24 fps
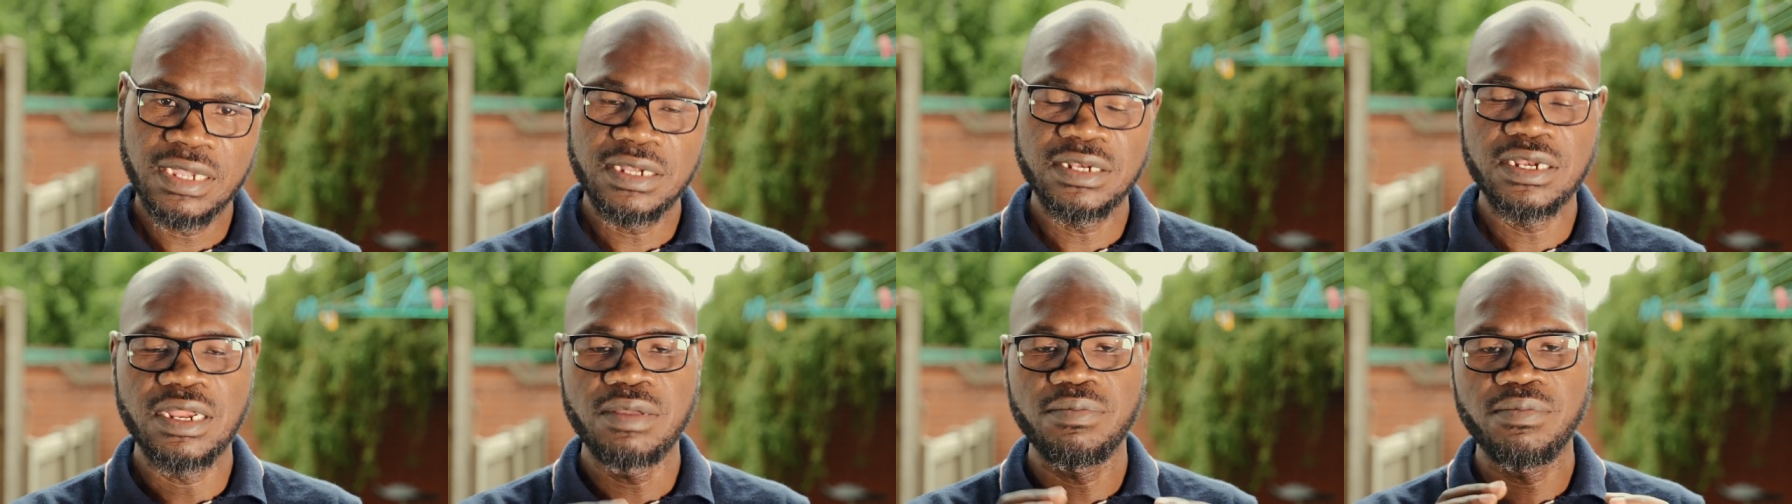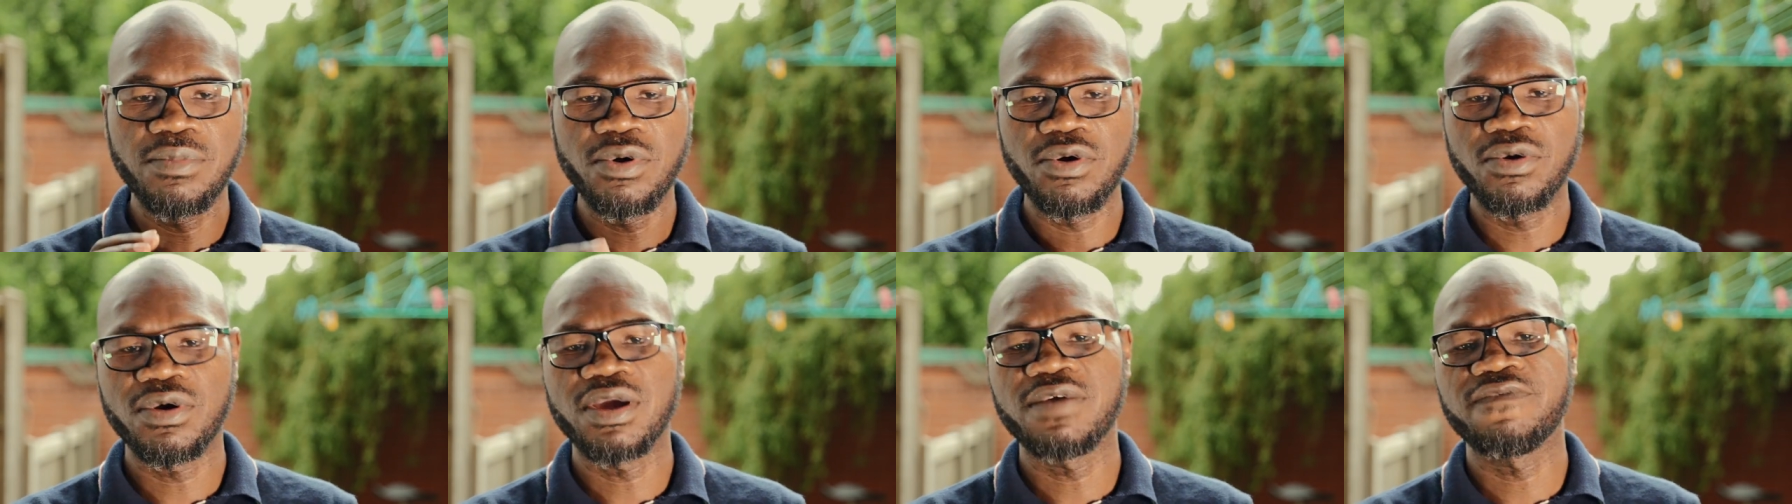the
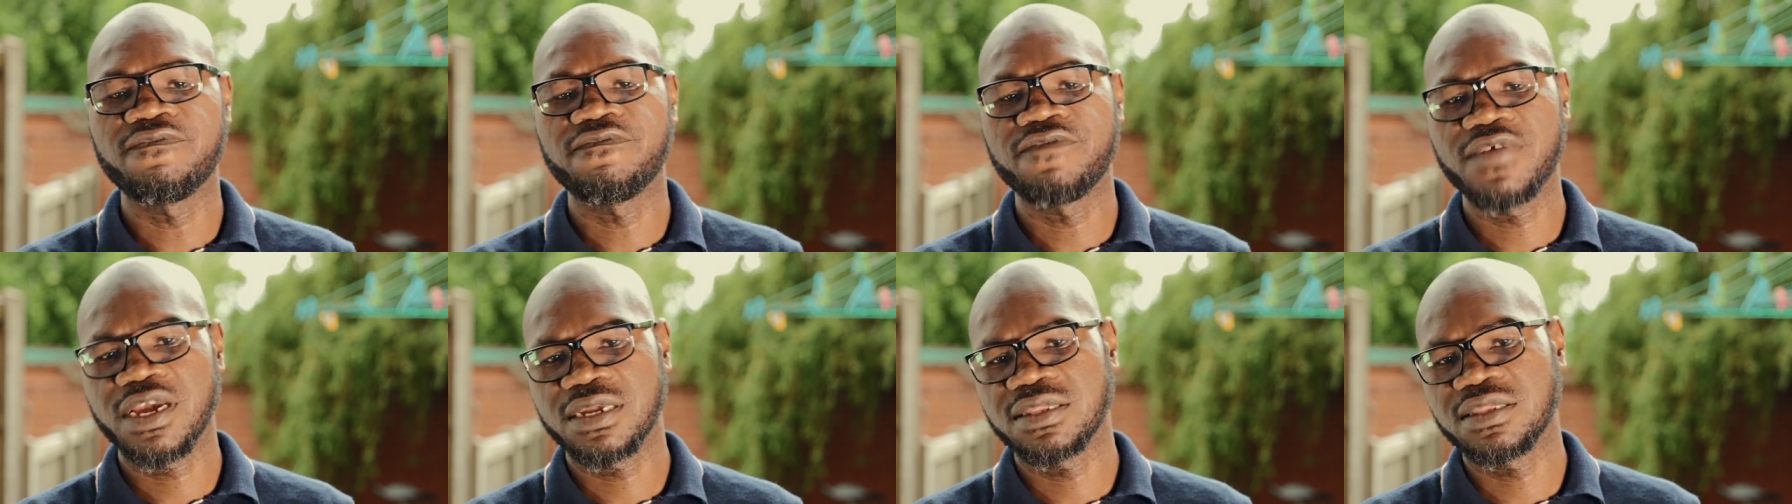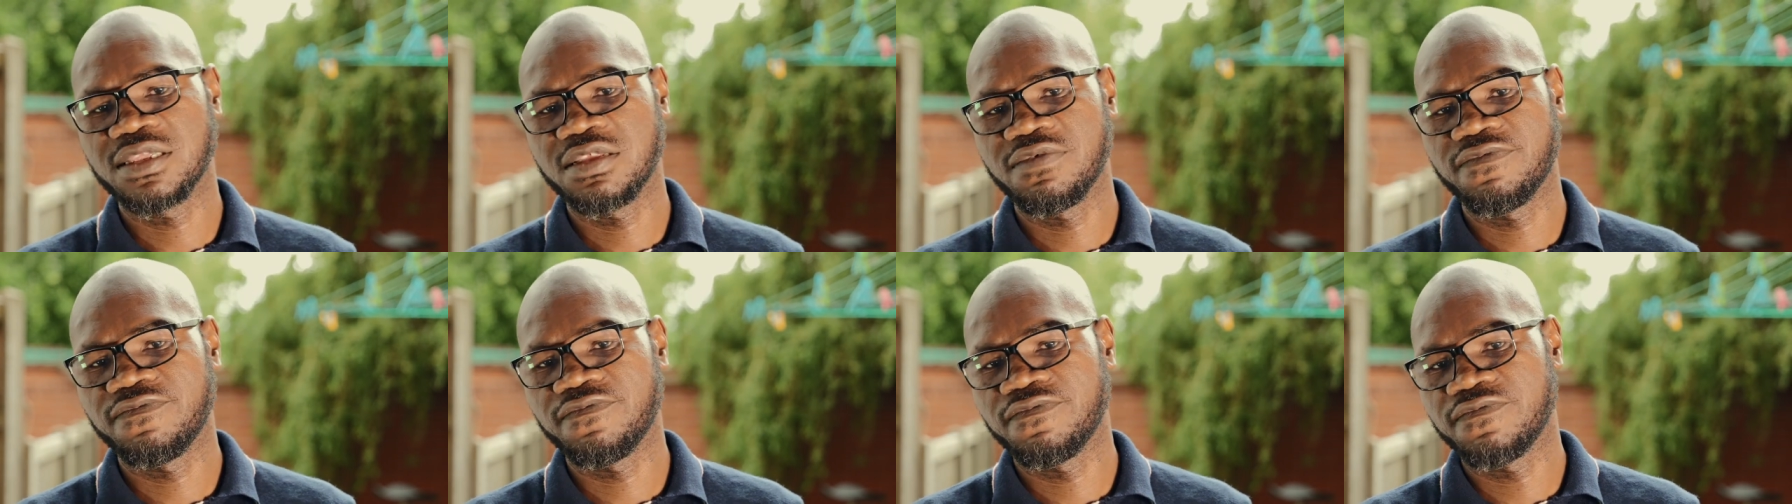more
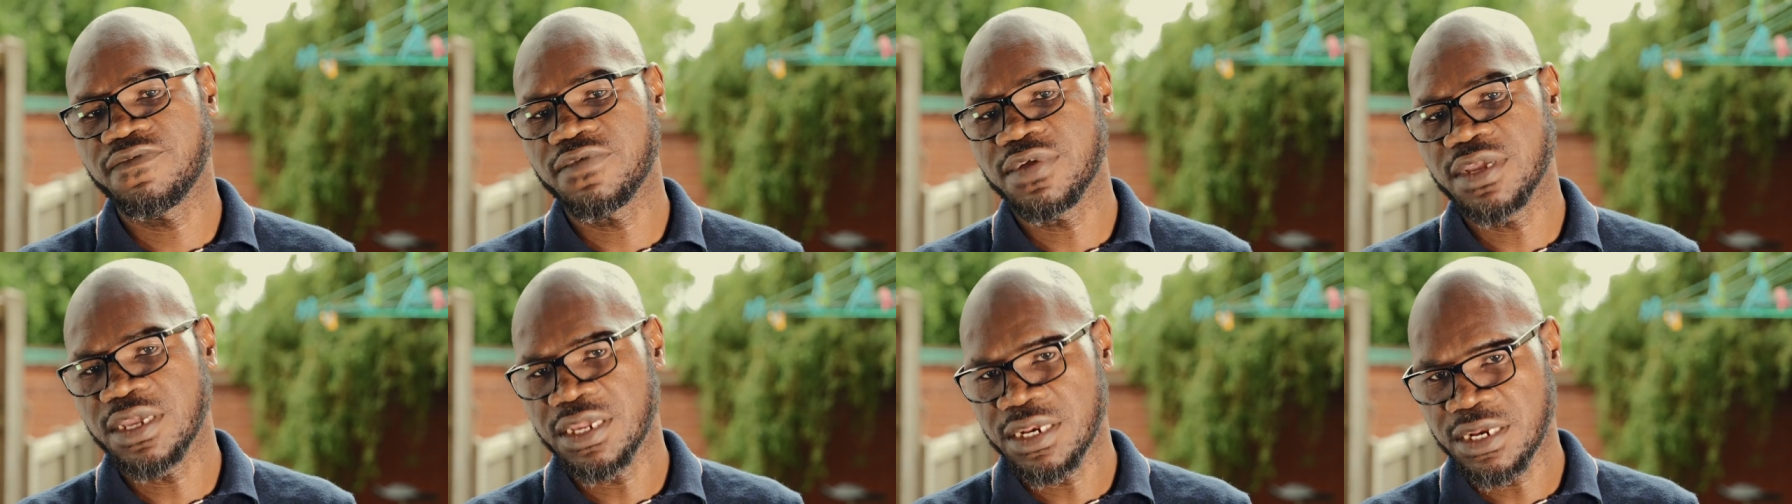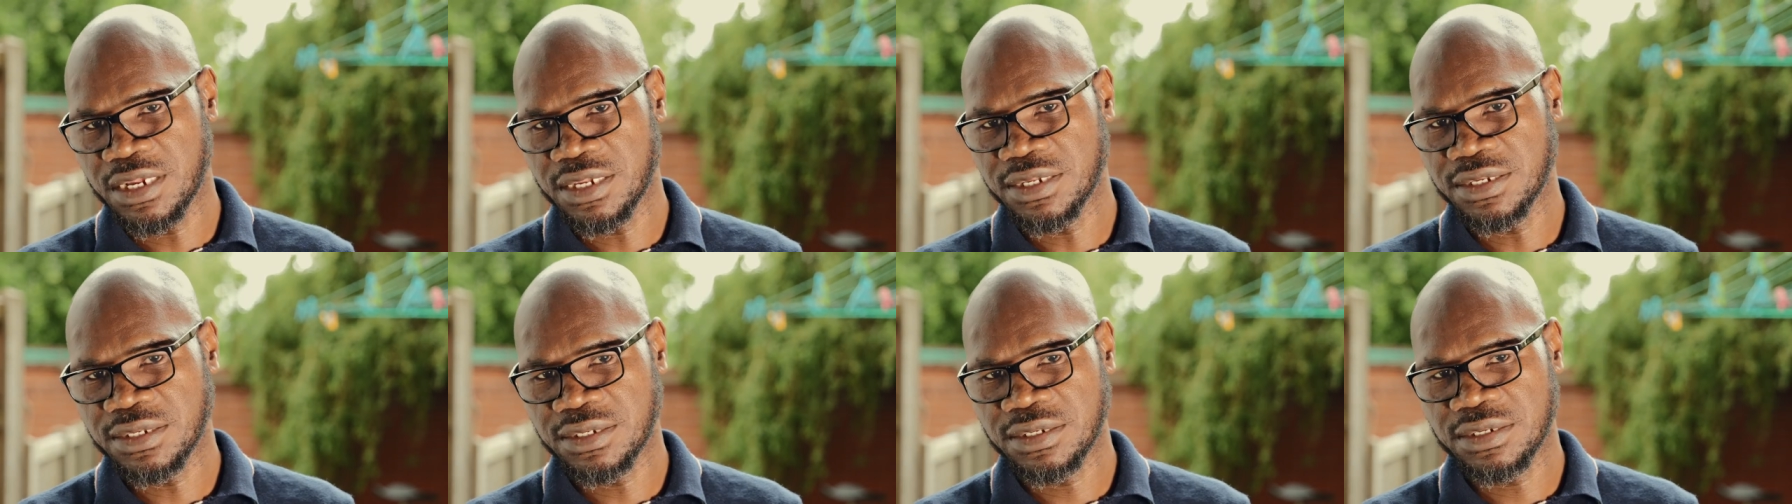effective it
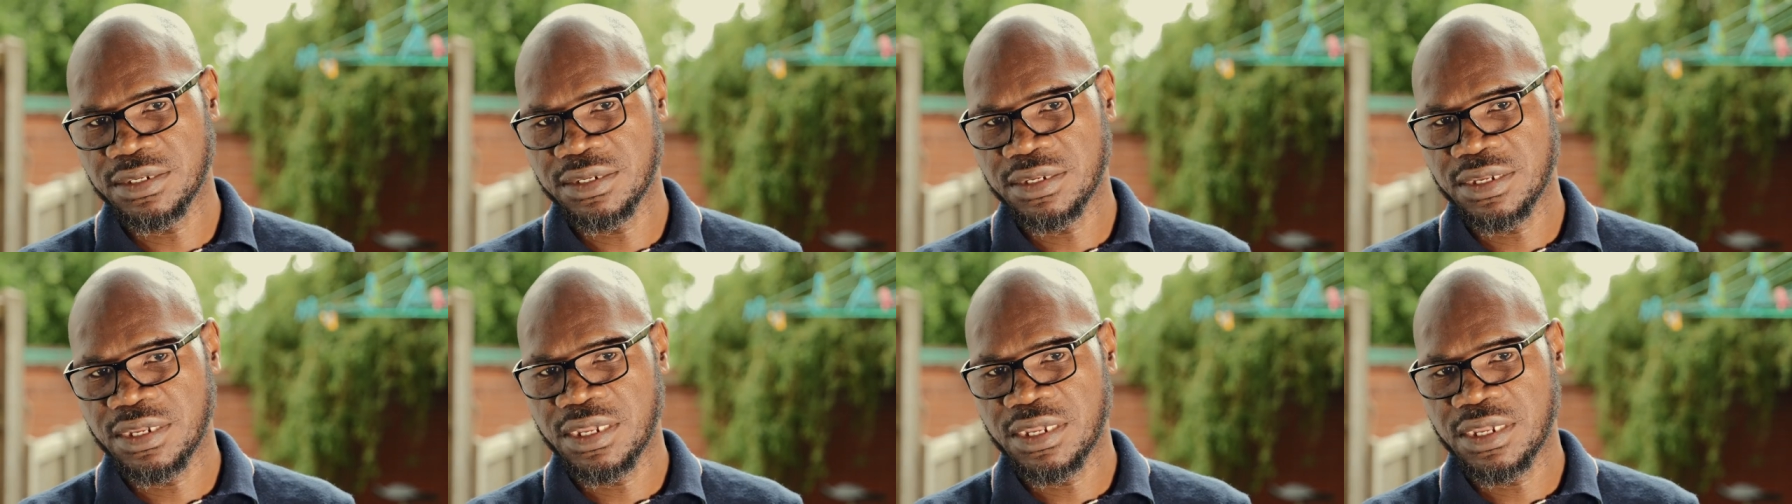is,